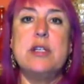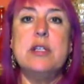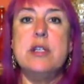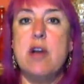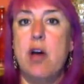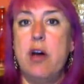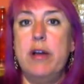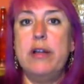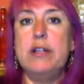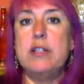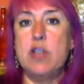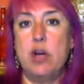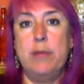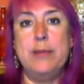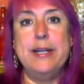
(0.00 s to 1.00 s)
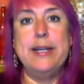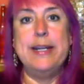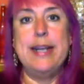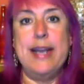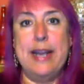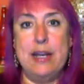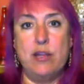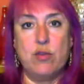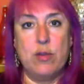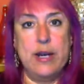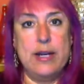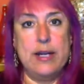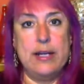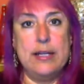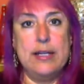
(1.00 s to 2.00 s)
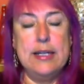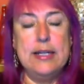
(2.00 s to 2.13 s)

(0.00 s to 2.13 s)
non-dominant handwriting.